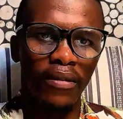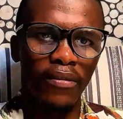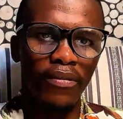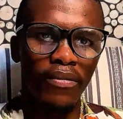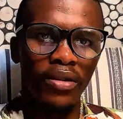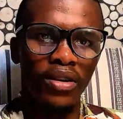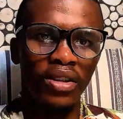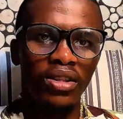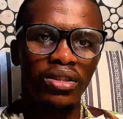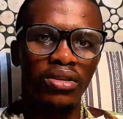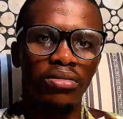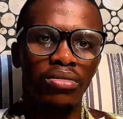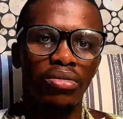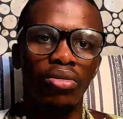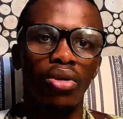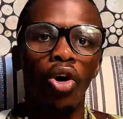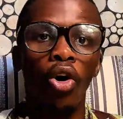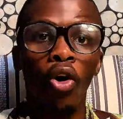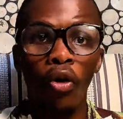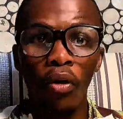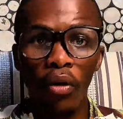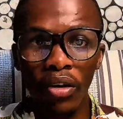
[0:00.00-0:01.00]
It's
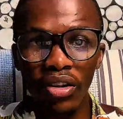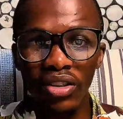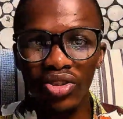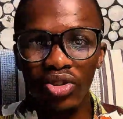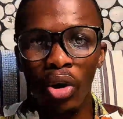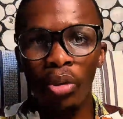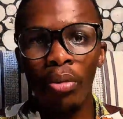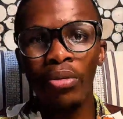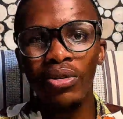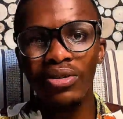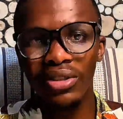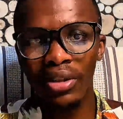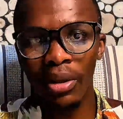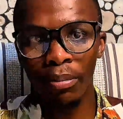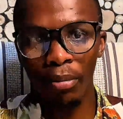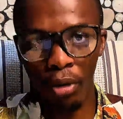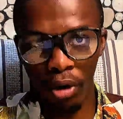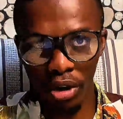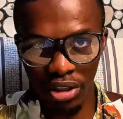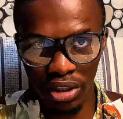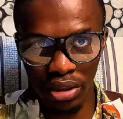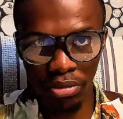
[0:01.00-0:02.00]
almost
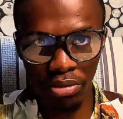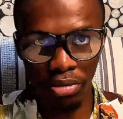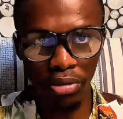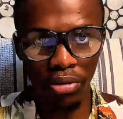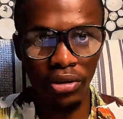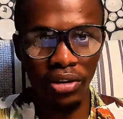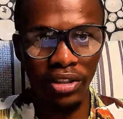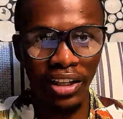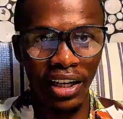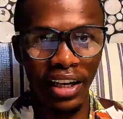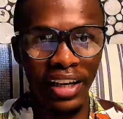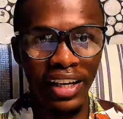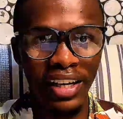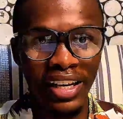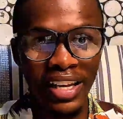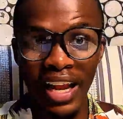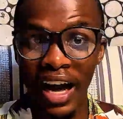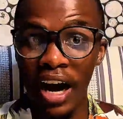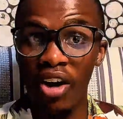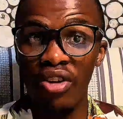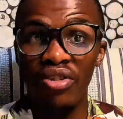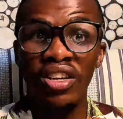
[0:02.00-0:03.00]
impossible. They
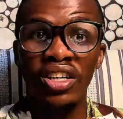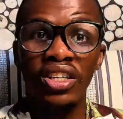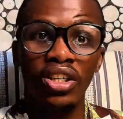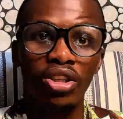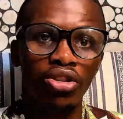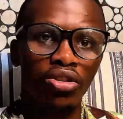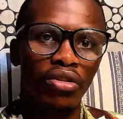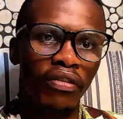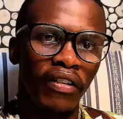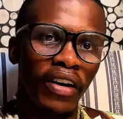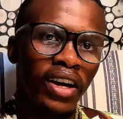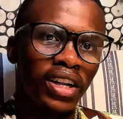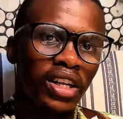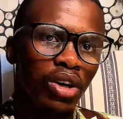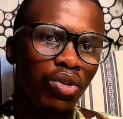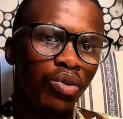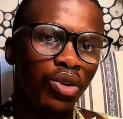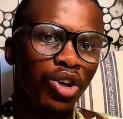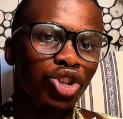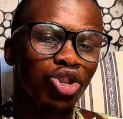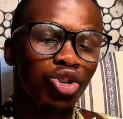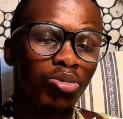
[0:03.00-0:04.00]
now needed to find a
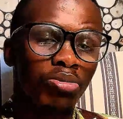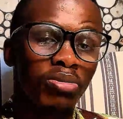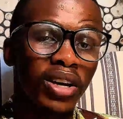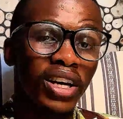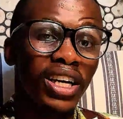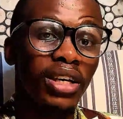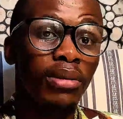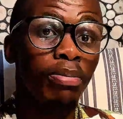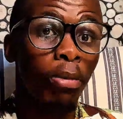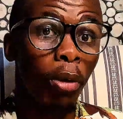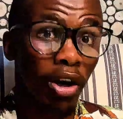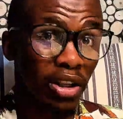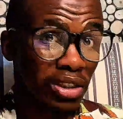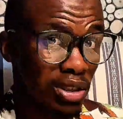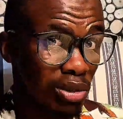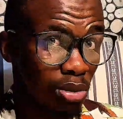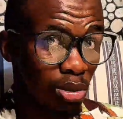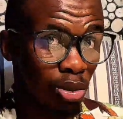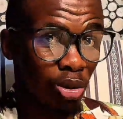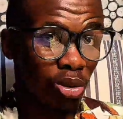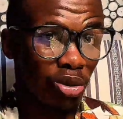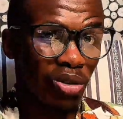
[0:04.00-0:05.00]
way to make it
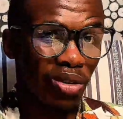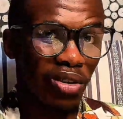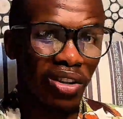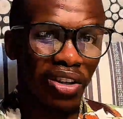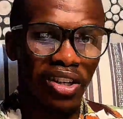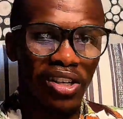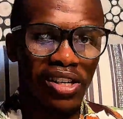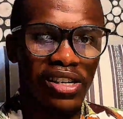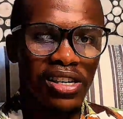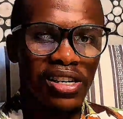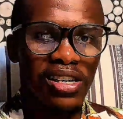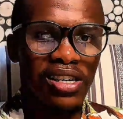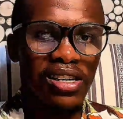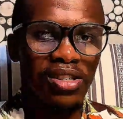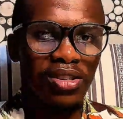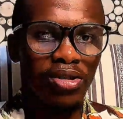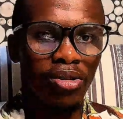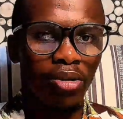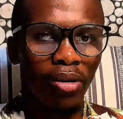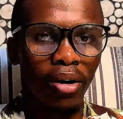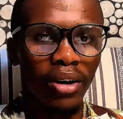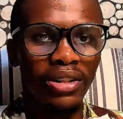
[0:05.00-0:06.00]
possible.
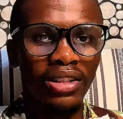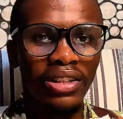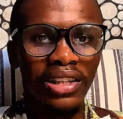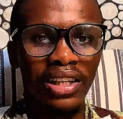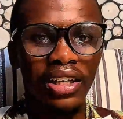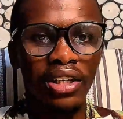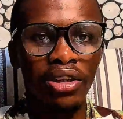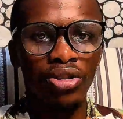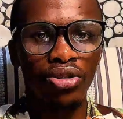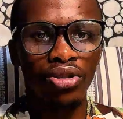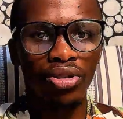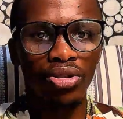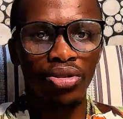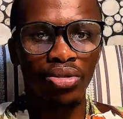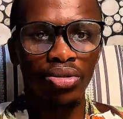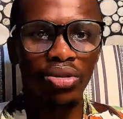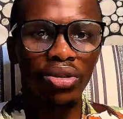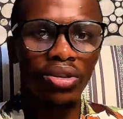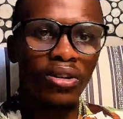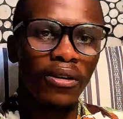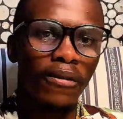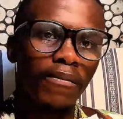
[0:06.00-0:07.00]
So what did they
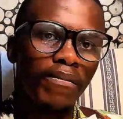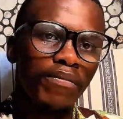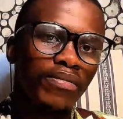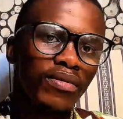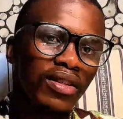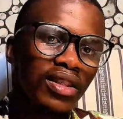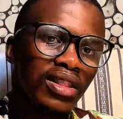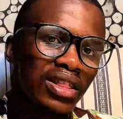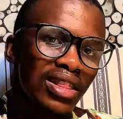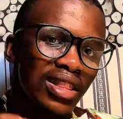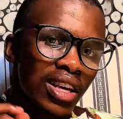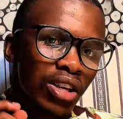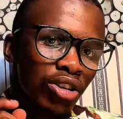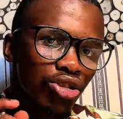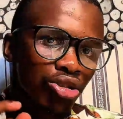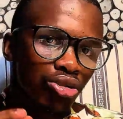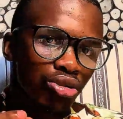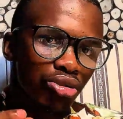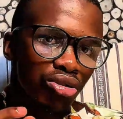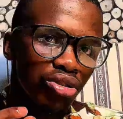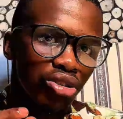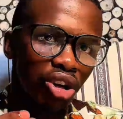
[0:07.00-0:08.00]
introduce? They
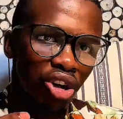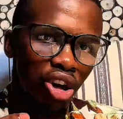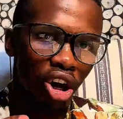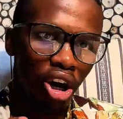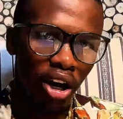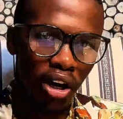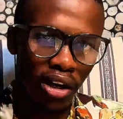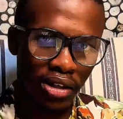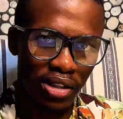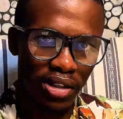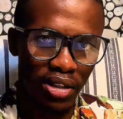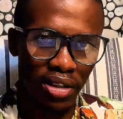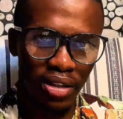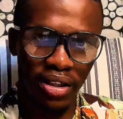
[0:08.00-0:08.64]
introduced the cards.